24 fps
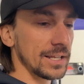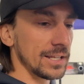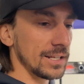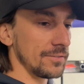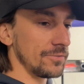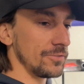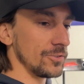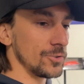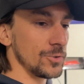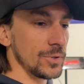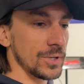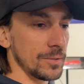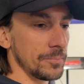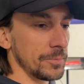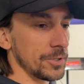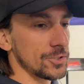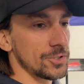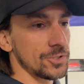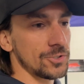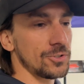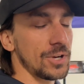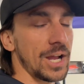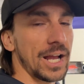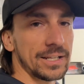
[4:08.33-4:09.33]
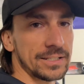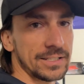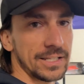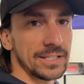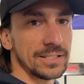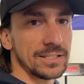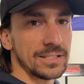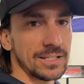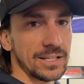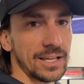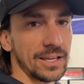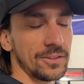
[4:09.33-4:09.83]
and if you're doing a bunch of track
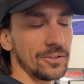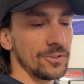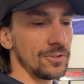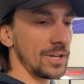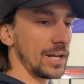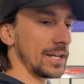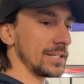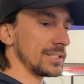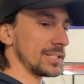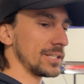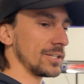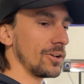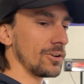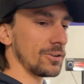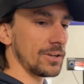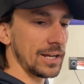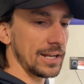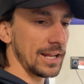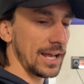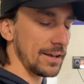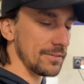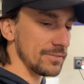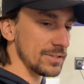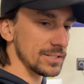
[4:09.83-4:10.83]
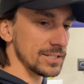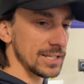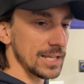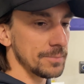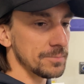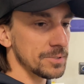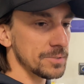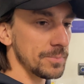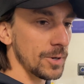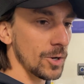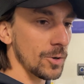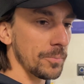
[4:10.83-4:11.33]
days together, you guys can all kind of have the same
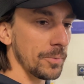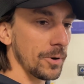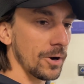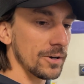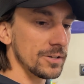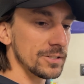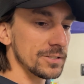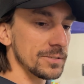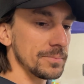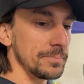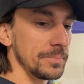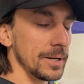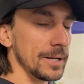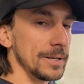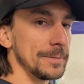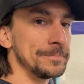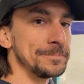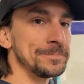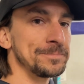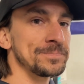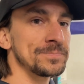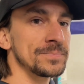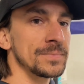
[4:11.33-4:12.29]
spare parts, but